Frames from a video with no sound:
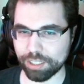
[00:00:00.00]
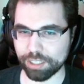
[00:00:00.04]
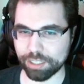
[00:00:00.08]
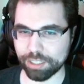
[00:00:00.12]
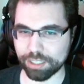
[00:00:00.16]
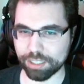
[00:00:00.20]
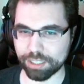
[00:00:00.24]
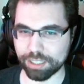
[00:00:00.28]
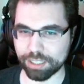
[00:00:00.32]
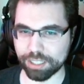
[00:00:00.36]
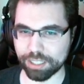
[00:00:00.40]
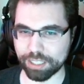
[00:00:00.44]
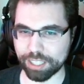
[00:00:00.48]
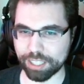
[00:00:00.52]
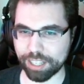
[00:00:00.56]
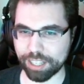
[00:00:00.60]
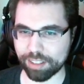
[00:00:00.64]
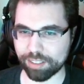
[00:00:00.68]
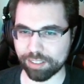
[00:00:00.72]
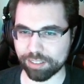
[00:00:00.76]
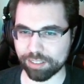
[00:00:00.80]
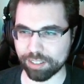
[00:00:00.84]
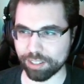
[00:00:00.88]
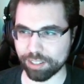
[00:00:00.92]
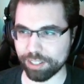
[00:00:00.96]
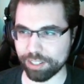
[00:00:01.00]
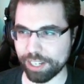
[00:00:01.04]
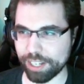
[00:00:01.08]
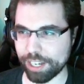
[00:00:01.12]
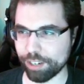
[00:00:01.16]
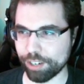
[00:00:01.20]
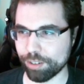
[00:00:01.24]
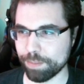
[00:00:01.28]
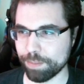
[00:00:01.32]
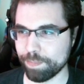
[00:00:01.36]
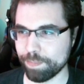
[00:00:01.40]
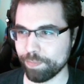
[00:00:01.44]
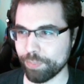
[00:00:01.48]
and that's done
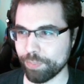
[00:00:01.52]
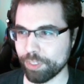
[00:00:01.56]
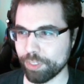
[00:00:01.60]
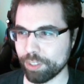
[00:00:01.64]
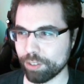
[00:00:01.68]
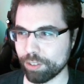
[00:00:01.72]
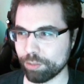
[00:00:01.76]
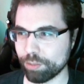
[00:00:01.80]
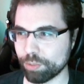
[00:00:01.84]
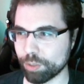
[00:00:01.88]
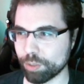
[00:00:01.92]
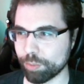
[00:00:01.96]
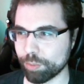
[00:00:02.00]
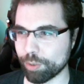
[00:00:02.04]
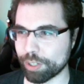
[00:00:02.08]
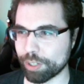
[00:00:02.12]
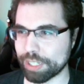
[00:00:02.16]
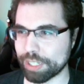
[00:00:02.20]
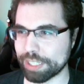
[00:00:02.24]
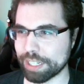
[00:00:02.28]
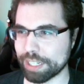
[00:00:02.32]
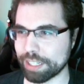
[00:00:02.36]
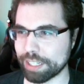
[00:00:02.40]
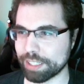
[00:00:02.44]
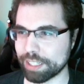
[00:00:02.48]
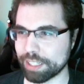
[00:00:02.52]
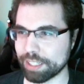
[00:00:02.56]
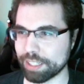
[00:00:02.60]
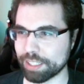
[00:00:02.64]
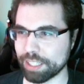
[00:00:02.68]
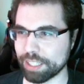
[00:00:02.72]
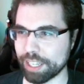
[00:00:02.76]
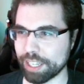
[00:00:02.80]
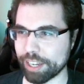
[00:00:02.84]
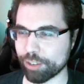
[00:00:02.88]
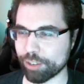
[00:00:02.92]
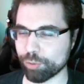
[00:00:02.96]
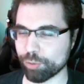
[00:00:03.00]
now. We're working on getting
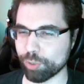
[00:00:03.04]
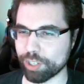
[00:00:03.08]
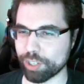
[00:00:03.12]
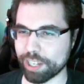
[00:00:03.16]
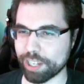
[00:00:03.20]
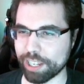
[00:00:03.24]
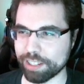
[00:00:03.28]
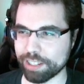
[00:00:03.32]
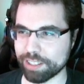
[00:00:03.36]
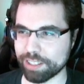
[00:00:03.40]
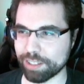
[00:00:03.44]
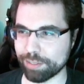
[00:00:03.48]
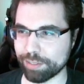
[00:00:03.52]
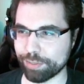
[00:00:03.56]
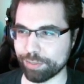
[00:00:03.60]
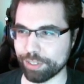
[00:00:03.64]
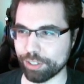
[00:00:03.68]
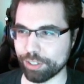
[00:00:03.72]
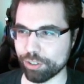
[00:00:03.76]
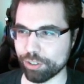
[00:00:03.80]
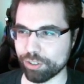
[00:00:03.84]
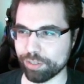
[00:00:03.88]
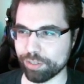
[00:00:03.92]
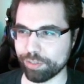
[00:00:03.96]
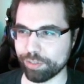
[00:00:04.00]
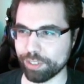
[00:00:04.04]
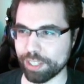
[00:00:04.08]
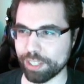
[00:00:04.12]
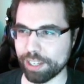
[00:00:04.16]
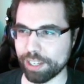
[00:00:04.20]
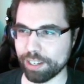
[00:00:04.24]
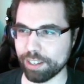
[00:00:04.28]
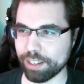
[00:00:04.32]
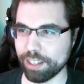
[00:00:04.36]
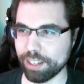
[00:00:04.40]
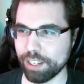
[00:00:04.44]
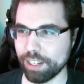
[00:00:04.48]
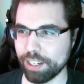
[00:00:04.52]
the actual content finished for
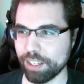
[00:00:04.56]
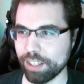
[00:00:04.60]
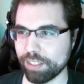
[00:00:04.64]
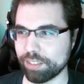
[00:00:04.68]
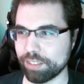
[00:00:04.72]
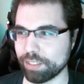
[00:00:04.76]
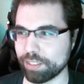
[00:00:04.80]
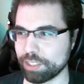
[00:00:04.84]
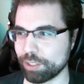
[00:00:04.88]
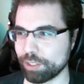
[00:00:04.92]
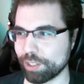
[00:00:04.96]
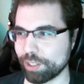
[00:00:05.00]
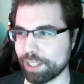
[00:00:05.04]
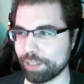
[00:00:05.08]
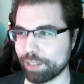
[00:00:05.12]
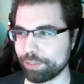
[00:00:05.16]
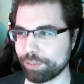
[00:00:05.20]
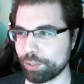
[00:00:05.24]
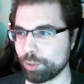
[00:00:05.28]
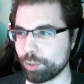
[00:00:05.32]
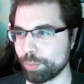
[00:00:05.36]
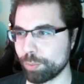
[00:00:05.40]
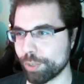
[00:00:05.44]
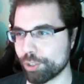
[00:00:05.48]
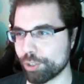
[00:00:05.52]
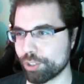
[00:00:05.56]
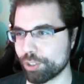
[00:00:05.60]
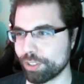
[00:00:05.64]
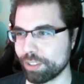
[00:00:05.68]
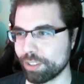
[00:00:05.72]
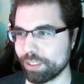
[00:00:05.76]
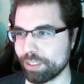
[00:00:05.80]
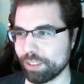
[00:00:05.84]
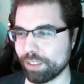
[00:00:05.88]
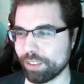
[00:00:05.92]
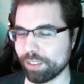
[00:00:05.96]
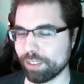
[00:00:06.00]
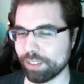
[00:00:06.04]
that. So you'll have new
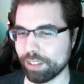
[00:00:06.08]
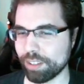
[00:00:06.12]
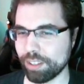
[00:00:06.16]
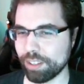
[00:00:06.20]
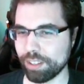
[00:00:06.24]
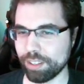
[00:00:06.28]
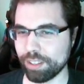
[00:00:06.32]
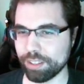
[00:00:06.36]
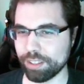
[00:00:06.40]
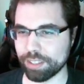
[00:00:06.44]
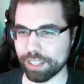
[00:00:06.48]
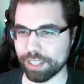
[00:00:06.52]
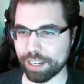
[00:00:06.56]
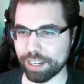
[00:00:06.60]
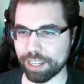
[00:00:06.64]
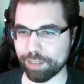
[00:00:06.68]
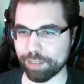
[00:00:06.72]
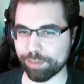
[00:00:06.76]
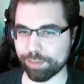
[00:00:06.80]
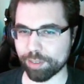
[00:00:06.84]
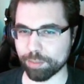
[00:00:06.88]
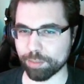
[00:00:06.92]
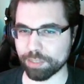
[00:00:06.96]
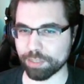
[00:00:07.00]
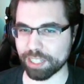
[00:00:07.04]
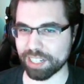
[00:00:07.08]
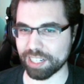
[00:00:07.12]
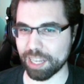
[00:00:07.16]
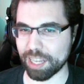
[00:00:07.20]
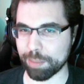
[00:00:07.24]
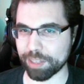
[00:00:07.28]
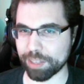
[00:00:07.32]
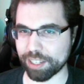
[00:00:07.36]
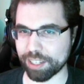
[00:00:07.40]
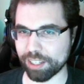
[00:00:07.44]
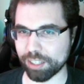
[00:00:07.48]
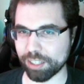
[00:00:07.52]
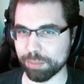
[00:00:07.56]
missions that have some
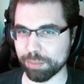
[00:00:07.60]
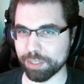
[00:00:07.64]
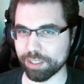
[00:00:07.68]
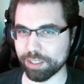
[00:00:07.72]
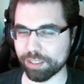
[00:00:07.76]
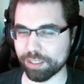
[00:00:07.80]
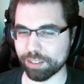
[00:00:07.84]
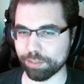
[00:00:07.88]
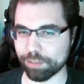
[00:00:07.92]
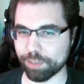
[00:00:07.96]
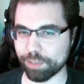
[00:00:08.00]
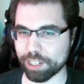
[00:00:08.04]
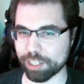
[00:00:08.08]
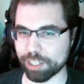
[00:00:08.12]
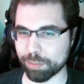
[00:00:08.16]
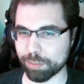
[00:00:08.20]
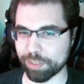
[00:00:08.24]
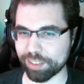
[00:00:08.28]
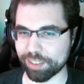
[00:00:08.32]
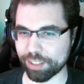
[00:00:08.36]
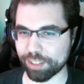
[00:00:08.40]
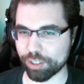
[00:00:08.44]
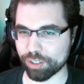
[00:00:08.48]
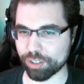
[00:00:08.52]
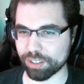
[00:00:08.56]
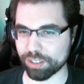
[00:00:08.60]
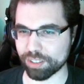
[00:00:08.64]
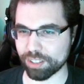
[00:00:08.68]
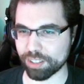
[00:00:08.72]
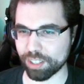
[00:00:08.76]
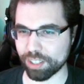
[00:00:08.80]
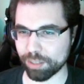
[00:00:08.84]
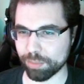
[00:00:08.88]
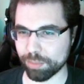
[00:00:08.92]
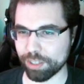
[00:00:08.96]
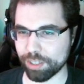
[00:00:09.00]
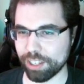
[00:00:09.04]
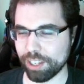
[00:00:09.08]
dynamic elements and randomization to
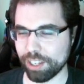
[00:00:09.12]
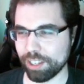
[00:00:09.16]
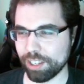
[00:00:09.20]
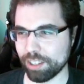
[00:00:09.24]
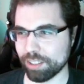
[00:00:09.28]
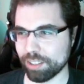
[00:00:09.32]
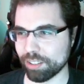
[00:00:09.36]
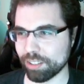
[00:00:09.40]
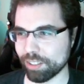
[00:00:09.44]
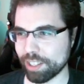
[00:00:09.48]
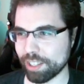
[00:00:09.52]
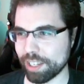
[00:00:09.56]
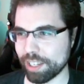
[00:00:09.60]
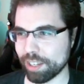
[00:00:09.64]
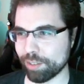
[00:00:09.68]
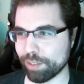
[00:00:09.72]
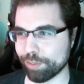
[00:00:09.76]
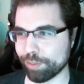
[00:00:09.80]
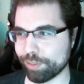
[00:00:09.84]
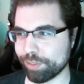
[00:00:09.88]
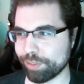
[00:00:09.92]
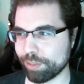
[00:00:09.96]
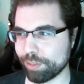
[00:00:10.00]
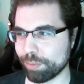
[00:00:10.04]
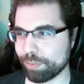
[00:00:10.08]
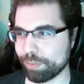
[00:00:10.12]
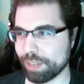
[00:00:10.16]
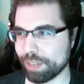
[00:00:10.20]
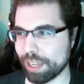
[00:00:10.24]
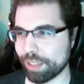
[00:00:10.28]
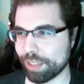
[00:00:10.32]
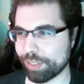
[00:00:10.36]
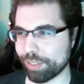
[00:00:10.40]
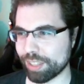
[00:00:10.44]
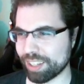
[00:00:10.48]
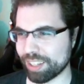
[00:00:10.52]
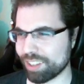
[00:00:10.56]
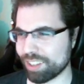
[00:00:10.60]
them. You'll have, I
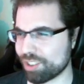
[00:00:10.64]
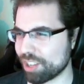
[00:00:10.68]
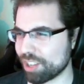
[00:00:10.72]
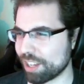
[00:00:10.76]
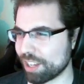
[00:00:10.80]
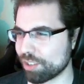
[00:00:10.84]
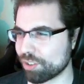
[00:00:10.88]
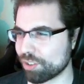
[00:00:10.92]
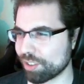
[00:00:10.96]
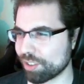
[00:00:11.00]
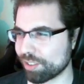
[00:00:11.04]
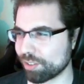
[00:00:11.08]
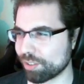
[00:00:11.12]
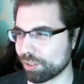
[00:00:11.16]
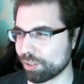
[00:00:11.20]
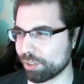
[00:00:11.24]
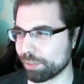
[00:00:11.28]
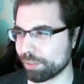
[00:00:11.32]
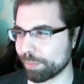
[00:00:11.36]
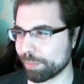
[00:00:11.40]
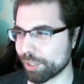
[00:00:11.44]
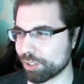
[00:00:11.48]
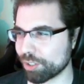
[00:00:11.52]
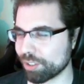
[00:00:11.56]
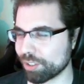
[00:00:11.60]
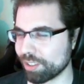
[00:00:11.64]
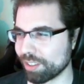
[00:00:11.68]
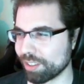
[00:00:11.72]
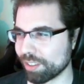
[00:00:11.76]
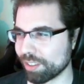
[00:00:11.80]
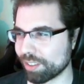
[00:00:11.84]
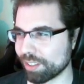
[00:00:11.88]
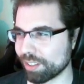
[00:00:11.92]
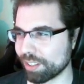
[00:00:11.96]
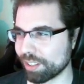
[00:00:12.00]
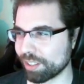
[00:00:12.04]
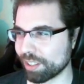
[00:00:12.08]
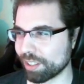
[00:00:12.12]
think, changes to old
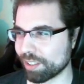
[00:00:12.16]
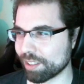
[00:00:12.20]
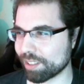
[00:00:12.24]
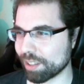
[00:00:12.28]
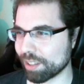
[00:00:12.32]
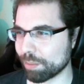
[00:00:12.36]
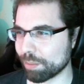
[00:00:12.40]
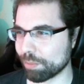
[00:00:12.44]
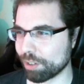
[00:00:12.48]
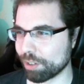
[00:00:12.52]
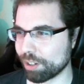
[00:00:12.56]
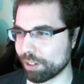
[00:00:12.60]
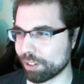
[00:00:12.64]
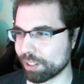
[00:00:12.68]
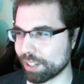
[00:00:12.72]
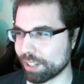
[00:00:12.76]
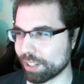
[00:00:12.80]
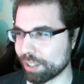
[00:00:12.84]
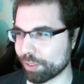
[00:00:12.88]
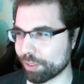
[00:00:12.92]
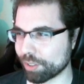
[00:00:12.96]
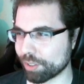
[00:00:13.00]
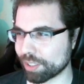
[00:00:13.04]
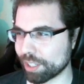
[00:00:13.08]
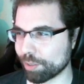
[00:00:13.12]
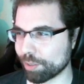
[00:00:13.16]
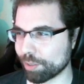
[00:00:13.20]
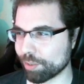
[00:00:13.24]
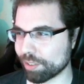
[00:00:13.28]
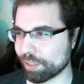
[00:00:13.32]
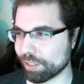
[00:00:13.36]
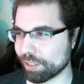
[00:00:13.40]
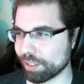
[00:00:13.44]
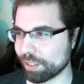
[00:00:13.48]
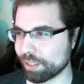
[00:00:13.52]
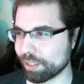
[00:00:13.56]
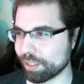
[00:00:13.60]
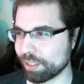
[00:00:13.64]
missions, unless I'm wrong. I think that was
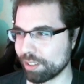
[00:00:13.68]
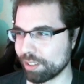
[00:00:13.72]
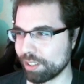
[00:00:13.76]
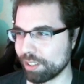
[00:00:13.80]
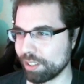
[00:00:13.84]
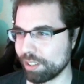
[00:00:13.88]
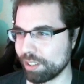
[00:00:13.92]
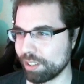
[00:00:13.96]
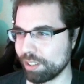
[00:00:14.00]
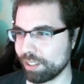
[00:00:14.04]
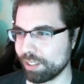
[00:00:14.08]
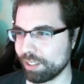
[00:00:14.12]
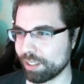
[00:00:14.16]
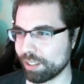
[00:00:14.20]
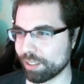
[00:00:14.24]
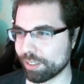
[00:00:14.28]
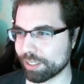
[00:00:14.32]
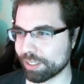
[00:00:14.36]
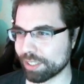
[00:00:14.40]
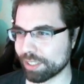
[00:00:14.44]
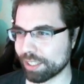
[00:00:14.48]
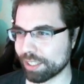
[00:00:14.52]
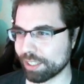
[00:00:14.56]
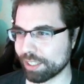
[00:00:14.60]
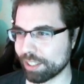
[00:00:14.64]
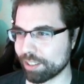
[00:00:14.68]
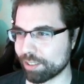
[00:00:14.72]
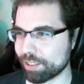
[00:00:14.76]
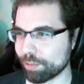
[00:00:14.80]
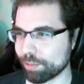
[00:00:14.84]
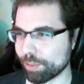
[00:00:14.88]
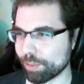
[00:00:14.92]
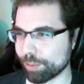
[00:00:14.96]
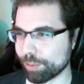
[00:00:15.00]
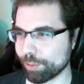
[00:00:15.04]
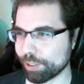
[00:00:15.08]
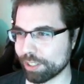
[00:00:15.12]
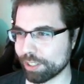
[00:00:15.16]
a thing that Lancer
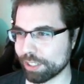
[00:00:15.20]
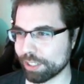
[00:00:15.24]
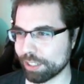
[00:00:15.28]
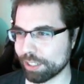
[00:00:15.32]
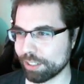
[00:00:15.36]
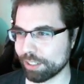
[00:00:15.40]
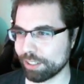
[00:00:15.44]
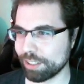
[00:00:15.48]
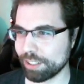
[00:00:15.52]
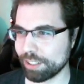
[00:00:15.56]
was working on.